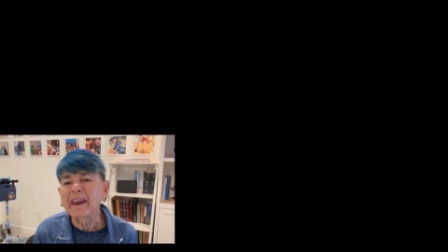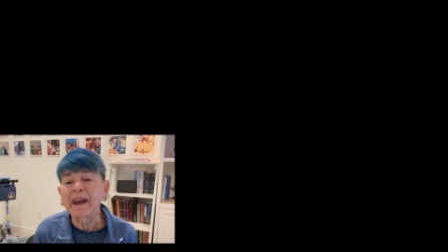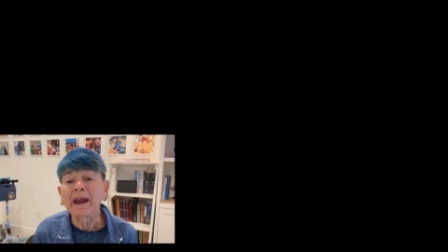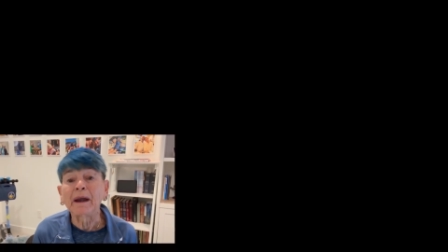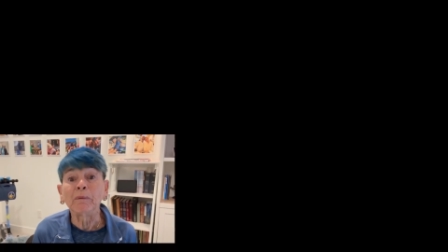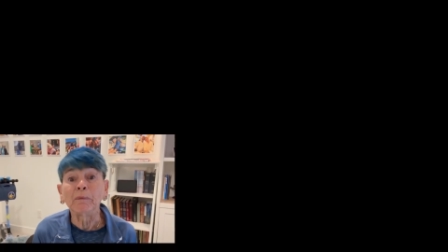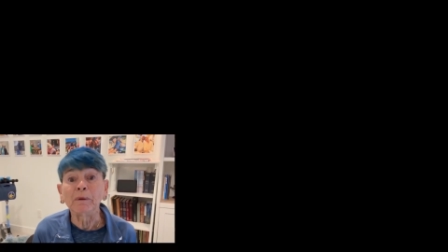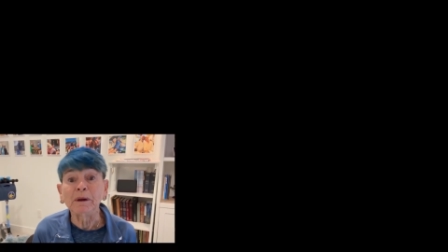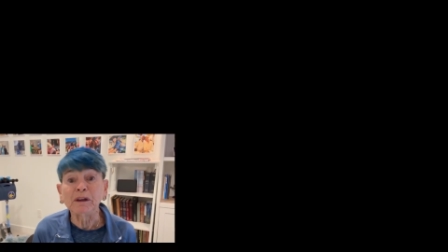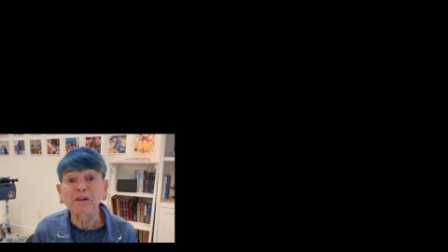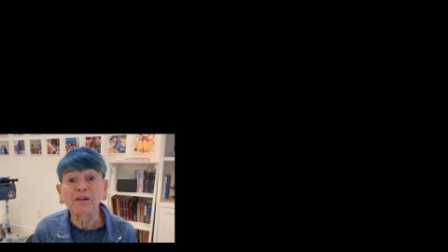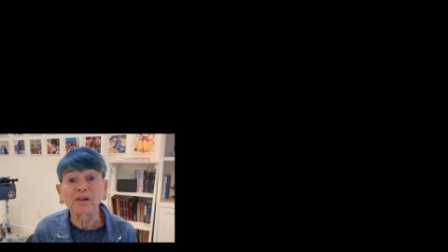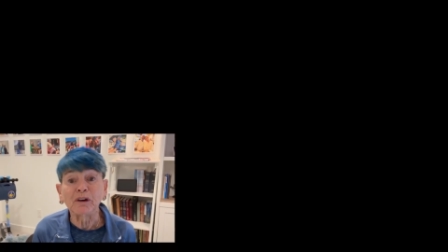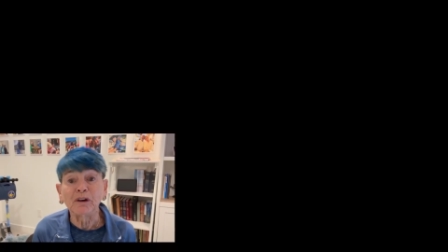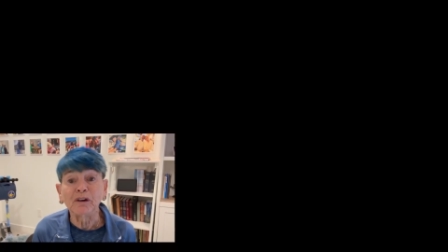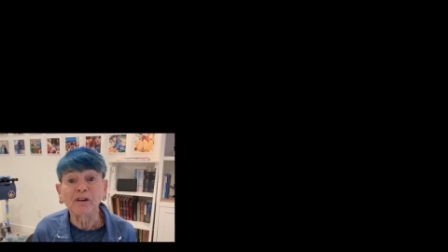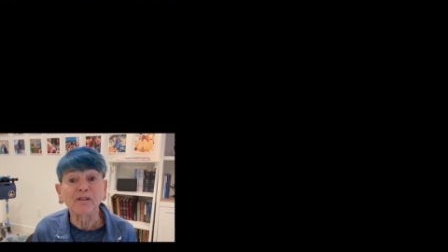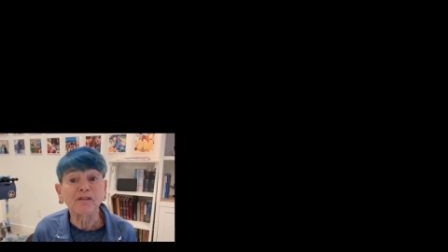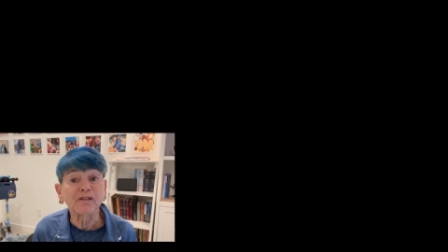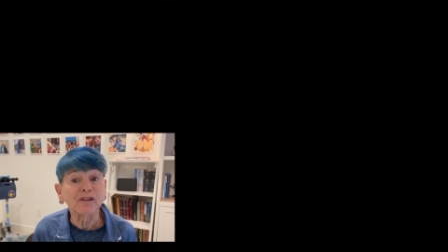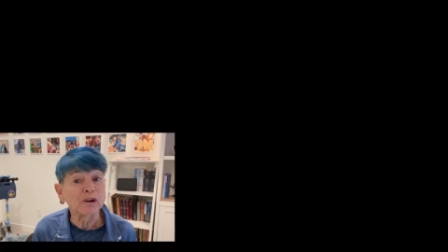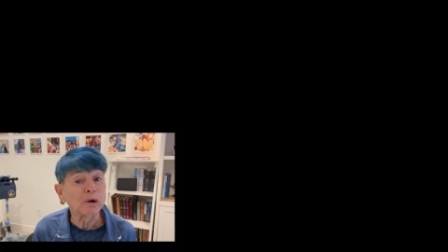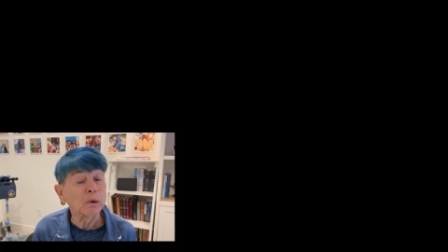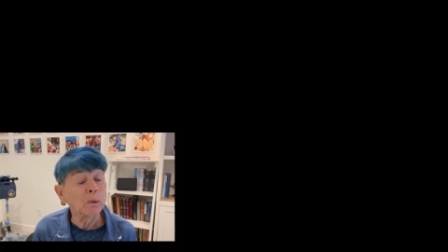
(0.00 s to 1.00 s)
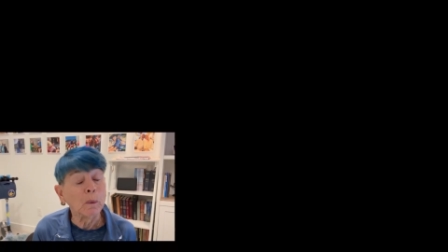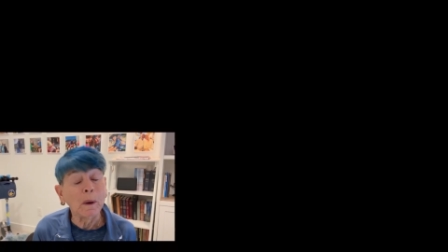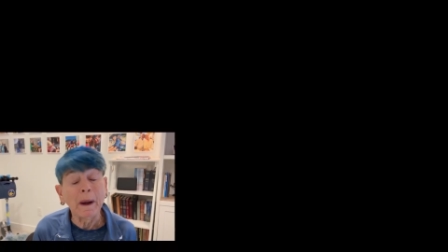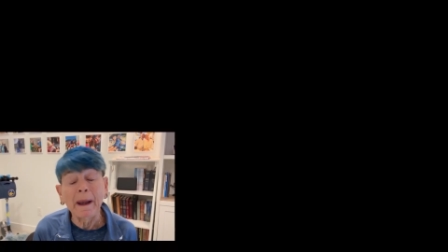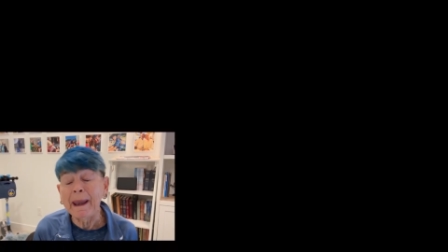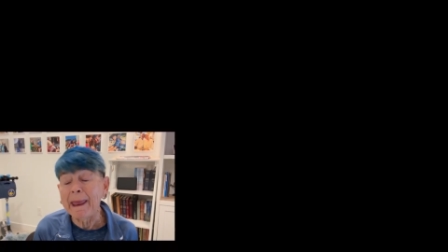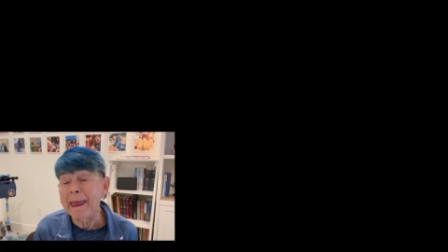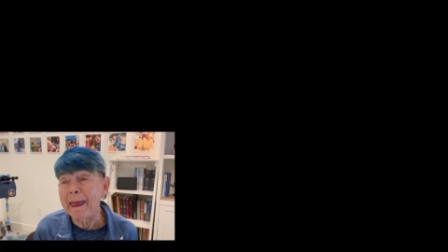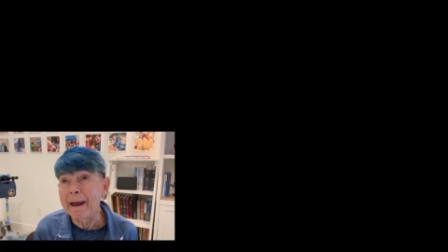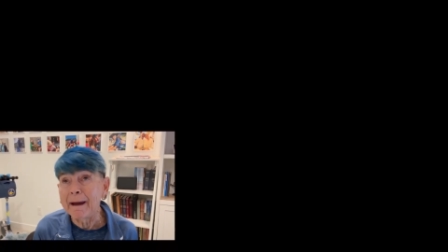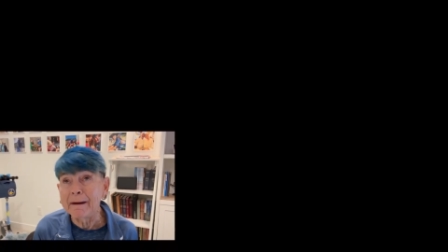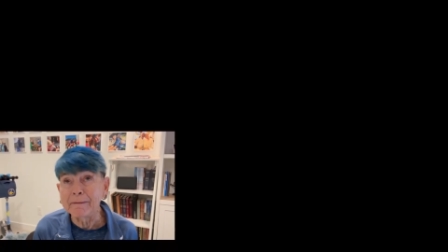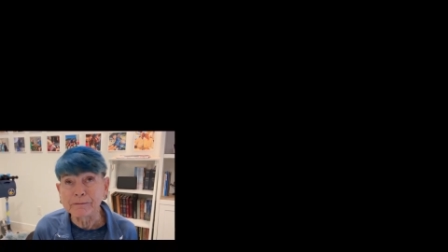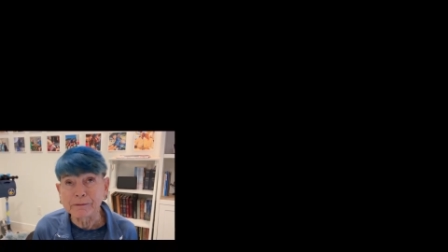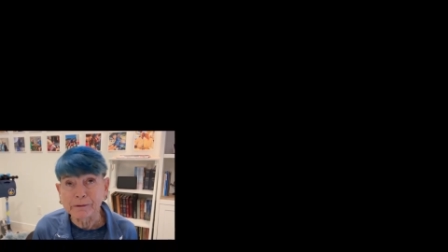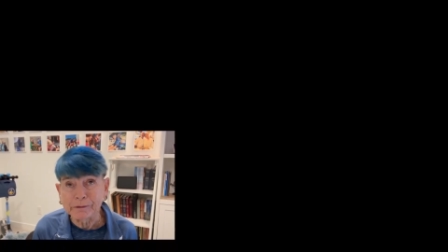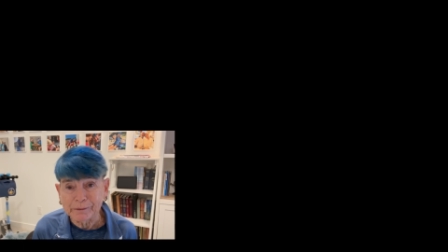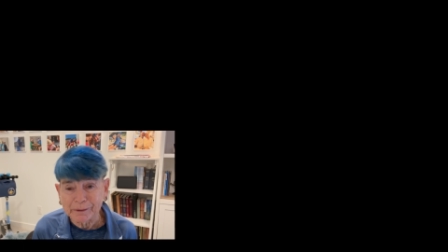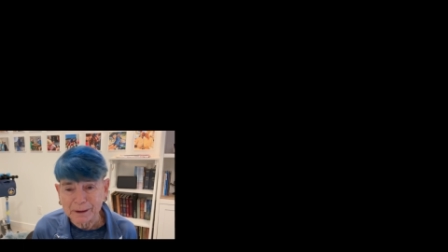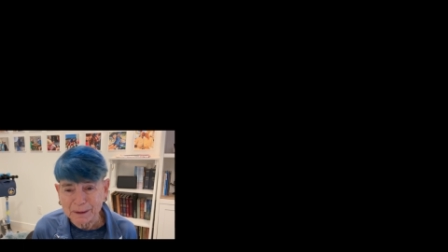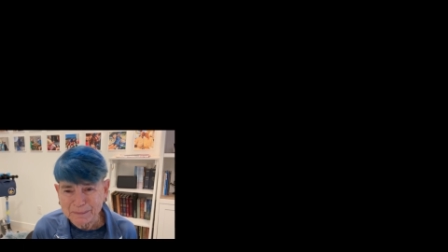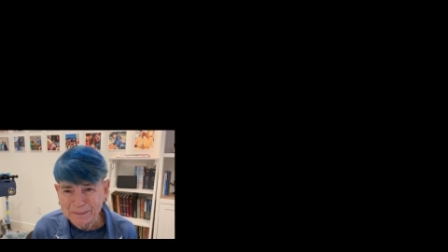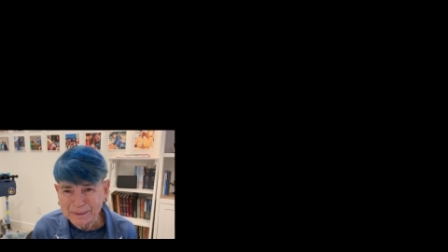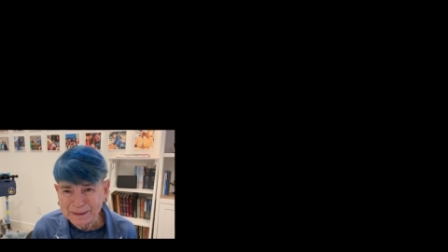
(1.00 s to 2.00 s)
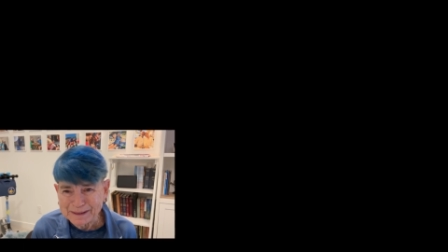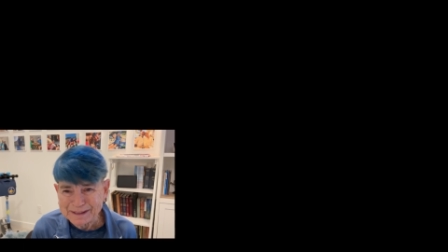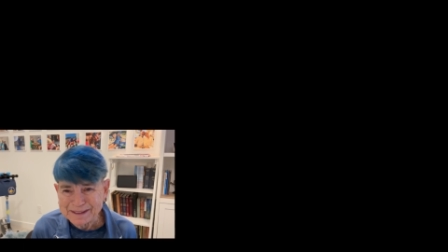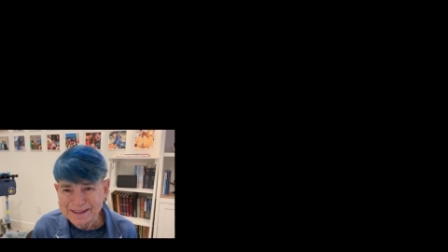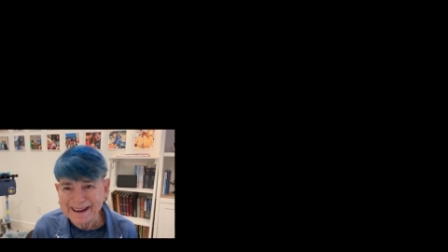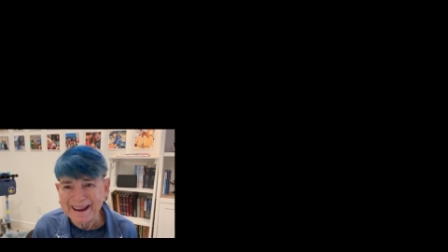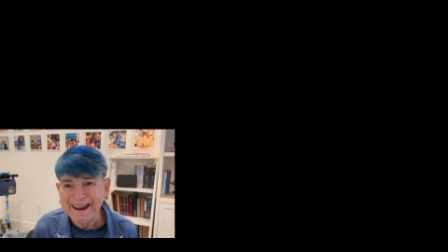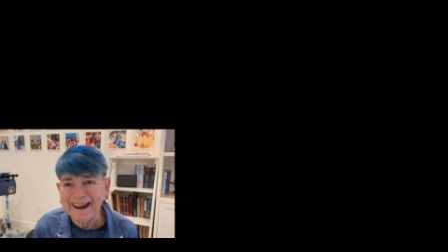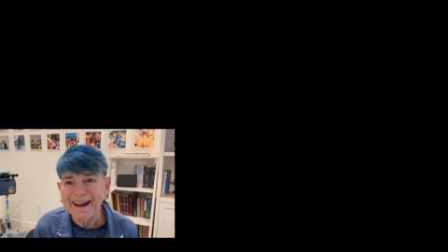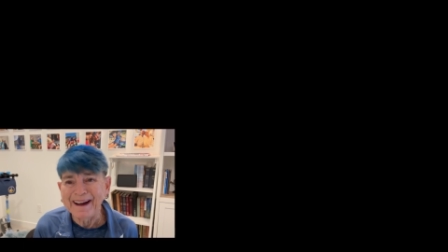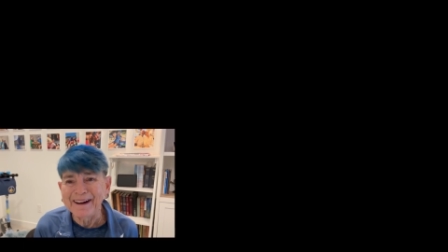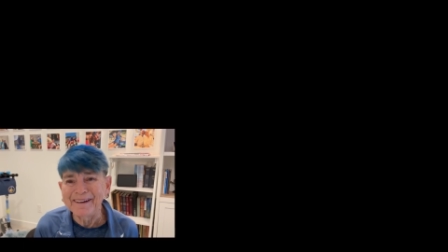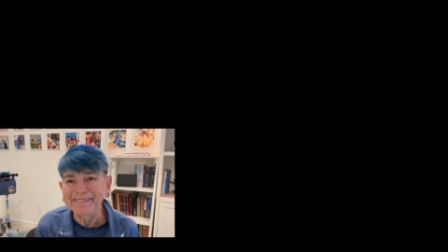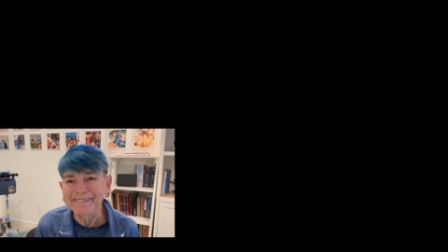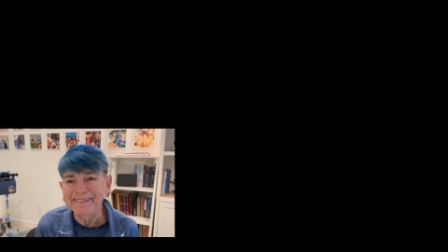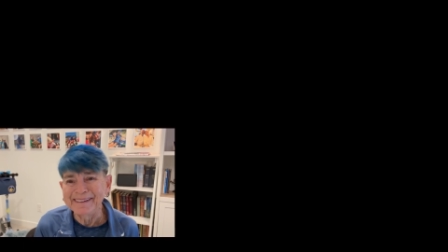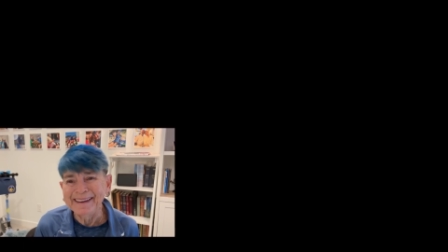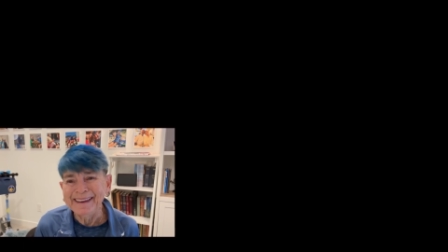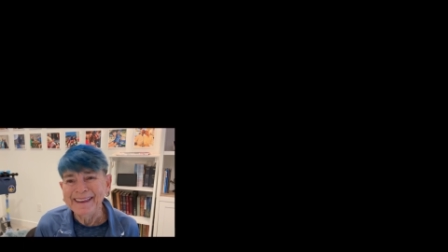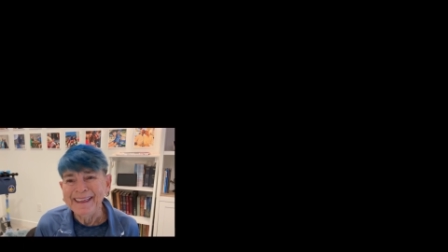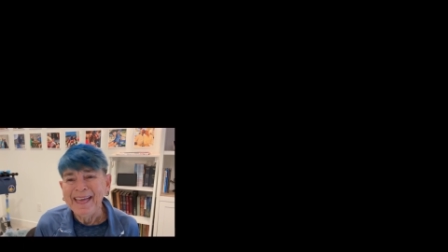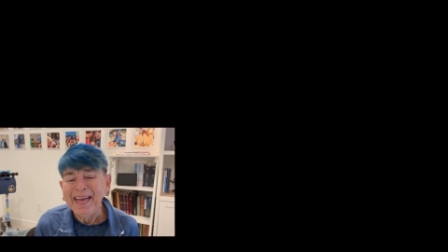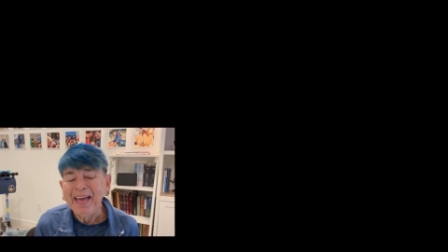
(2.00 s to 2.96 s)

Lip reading: I return to whenever I'm in town.